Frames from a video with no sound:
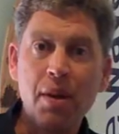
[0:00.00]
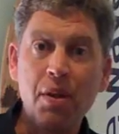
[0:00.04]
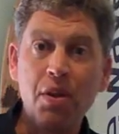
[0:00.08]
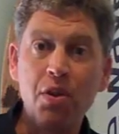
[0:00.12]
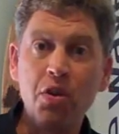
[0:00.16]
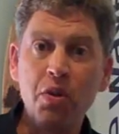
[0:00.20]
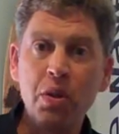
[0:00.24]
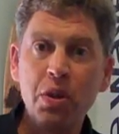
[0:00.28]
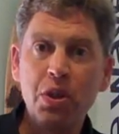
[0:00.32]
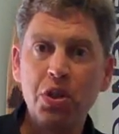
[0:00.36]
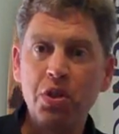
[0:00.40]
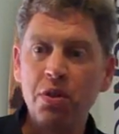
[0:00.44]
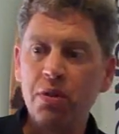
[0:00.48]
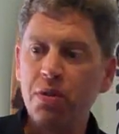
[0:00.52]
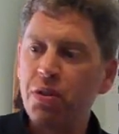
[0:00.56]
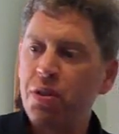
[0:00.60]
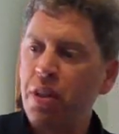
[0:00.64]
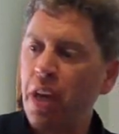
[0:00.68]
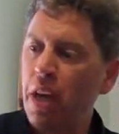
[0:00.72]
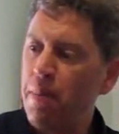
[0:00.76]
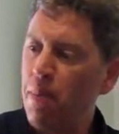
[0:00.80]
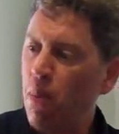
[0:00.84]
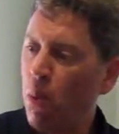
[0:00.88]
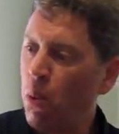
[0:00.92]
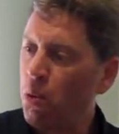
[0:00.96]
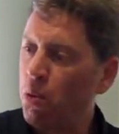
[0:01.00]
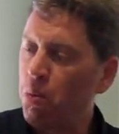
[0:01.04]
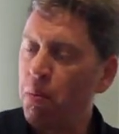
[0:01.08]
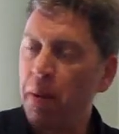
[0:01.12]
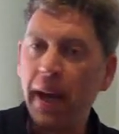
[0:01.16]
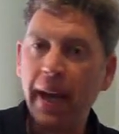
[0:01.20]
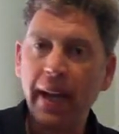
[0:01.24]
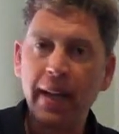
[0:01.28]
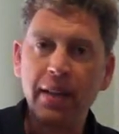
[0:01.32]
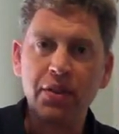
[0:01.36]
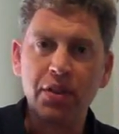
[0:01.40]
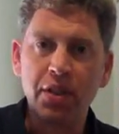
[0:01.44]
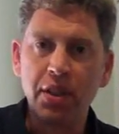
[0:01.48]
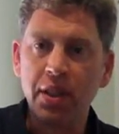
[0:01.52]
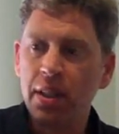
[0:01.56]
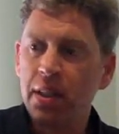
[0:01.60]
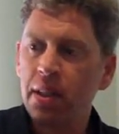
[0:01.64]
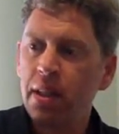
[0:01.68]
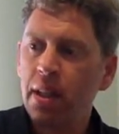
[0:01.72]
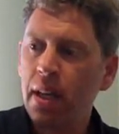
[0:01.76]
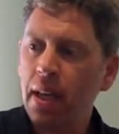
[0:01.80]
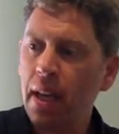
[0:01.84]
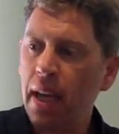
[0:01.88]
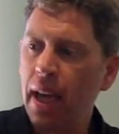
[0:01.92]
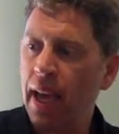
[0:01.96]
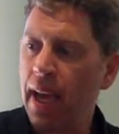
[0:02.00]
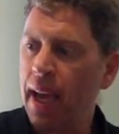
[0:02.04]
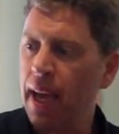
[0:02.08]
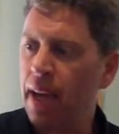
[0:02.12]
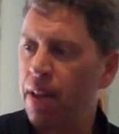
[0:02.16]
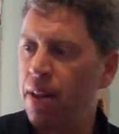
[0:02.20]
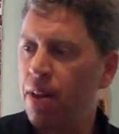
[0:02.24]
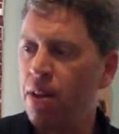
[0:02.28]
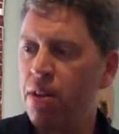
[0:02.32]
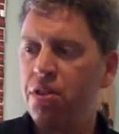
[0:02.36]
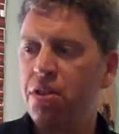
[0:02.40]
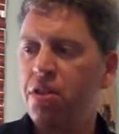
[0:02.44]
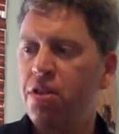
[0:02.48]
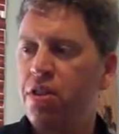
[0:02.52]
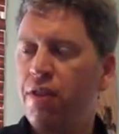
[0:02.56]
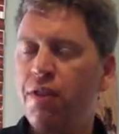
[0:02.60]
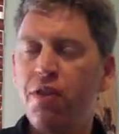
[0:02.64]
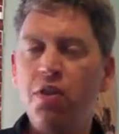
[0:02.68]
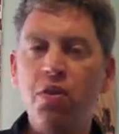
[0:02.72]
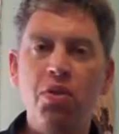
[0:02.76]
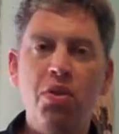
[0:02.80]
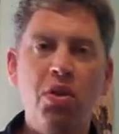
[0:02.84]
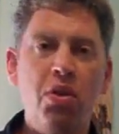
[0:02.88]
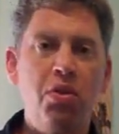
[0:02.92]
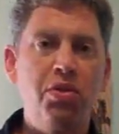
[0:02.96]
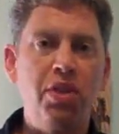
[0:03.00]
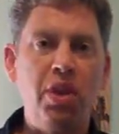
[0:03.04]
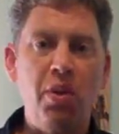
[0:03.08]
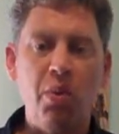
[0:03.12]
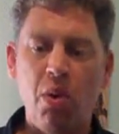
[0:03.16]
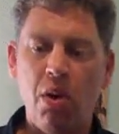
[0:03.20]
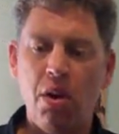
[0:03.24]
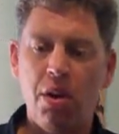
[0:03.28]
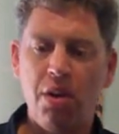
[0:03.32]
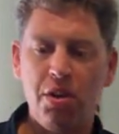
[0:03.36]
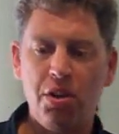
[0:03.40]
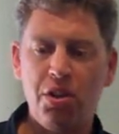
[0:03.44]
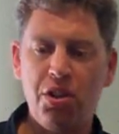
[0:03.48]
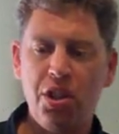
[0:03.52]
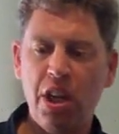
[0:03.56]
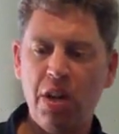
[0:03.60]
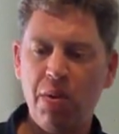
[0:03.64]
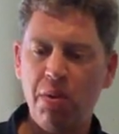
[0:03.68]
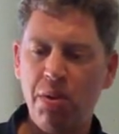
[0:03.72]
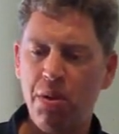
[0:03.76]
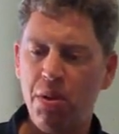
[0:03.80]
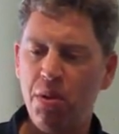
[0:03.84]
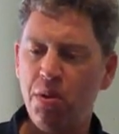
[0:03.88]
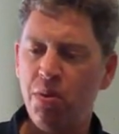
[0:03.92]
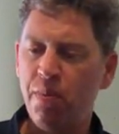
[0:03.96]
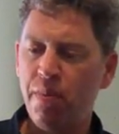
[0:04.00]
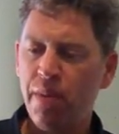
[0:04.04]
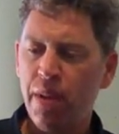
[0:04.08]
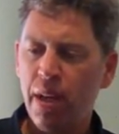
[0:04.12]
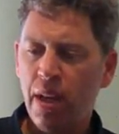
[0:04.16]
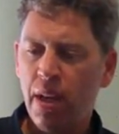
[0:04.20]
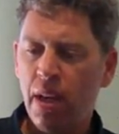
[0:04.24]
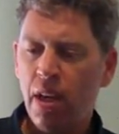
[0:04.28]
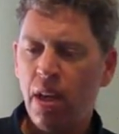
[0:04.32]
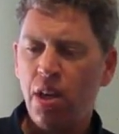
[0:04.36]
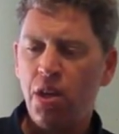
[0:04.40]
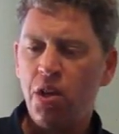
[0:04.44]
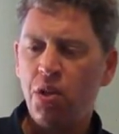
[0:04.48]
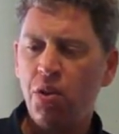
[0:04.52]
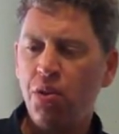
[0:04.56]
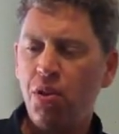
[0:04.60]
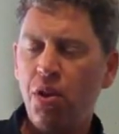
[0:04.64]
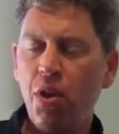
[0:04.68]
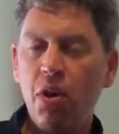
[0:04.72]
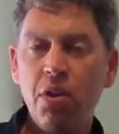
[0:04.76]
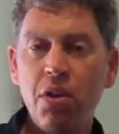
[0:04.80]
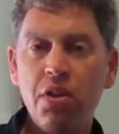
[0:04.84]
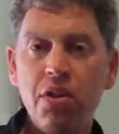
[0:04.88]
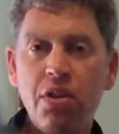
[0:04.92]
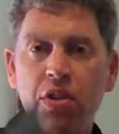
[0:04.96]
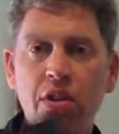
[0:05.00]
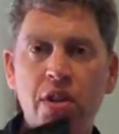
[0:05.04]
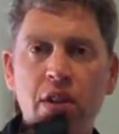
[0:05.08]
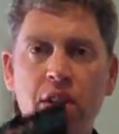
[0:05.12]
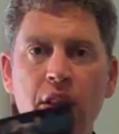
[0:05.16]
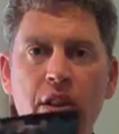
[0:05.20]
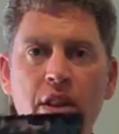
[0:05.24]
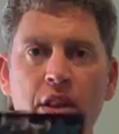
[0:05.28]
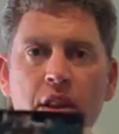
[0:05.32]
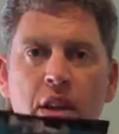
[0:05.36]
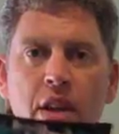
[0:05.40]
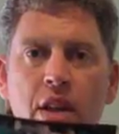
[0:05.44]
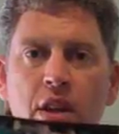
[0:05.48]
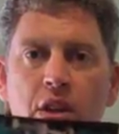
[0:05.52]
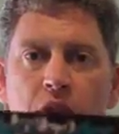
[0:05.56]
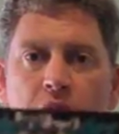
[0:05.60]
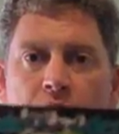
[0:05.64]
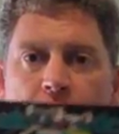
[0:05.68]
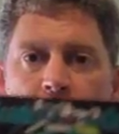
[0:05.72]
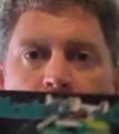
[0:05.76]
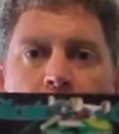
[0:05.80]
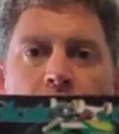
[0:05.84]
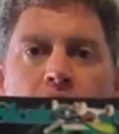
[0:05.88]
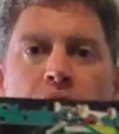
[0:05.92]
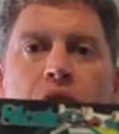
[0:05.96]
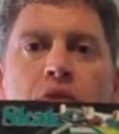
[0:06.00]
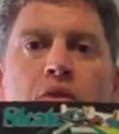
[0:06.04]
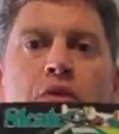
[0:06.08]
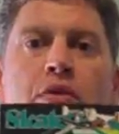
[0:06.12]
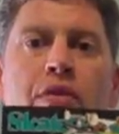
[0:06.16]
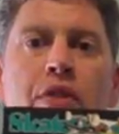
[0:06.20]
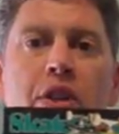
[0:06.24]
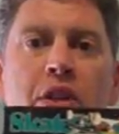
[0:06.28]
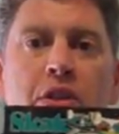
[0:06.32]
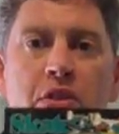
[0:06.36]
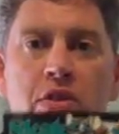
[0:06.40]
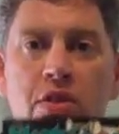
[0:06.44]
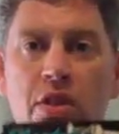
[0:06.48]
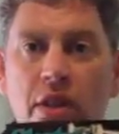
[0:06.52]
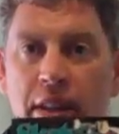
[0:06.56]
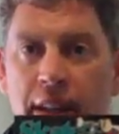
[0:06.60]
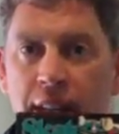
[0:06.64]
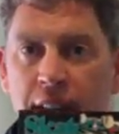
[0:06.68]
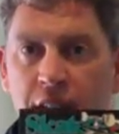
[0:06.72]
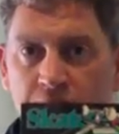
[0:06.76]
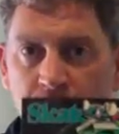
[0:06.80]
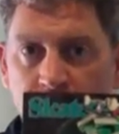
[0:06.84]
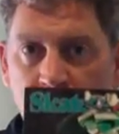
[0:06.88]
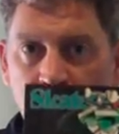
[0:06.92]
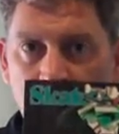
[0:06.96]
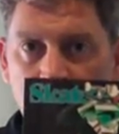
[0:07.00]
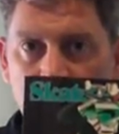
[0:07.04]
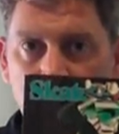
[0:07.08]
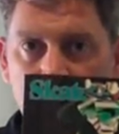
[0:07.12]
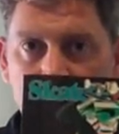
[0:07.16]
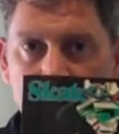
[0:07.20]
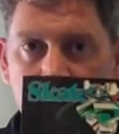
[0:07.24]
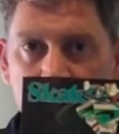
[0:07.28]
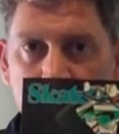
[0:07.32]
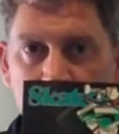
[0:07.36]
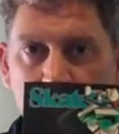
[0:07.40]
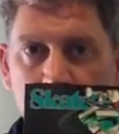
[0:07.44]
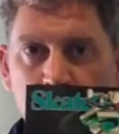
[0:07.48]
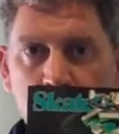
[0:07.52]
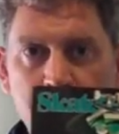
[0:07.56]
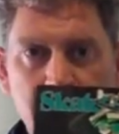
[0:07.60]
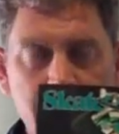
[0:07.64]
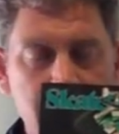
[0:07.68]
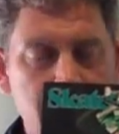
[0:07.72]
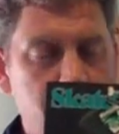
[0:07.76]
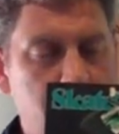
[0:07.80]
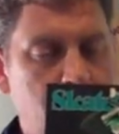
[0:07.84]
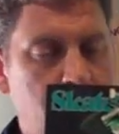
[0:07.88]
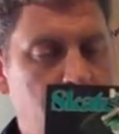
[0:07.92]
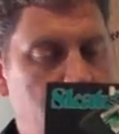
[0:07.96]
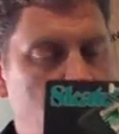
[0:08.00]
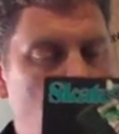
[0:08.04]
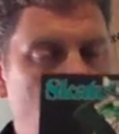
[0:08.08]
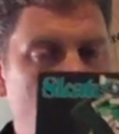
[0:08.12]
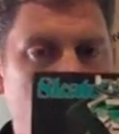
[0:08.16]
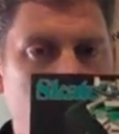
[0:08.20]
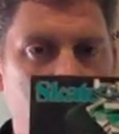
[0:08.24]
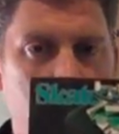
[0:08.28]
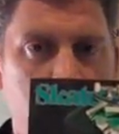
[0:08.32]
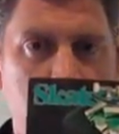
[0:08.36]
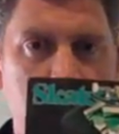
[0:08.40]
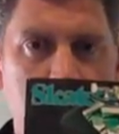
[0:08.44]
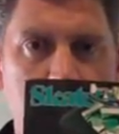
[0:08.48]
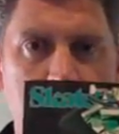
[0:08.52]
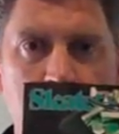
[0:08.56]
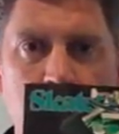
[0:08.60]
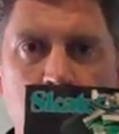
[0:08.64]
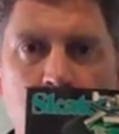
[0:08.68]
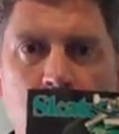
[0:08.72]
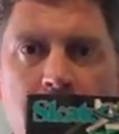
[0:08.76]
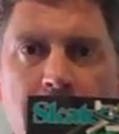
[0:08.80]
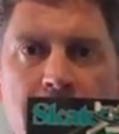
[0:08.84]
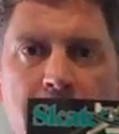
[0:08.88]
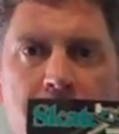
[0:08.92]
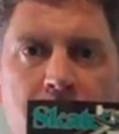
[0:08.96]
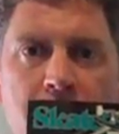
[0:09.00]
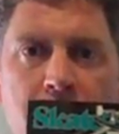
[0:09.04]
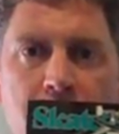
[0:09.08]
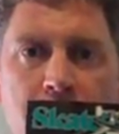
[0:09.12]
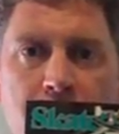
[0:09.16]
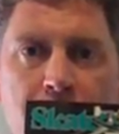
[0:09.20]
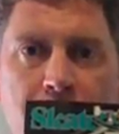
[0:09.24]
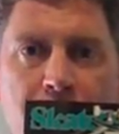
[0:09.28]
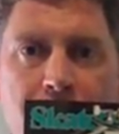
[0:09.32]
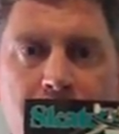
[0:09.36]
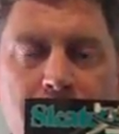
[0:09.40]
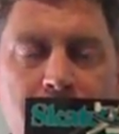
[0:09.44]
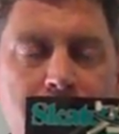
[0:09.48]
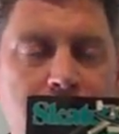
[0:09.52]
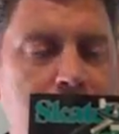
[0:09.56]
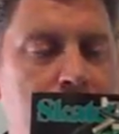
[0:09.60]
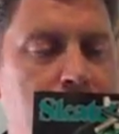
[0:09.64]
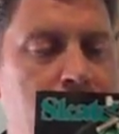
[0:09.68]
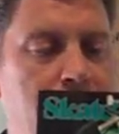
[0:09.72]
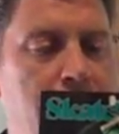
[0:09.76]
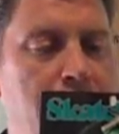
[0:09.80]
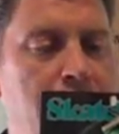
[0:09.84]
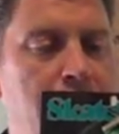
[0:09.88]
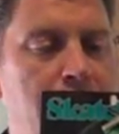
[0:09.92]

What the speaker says: about the new issue of SkateBoarder magazine, and there's just a few notes I wanted to share with you. You'll notice that the new issue features Lance Mountain on the cover, old school legend, but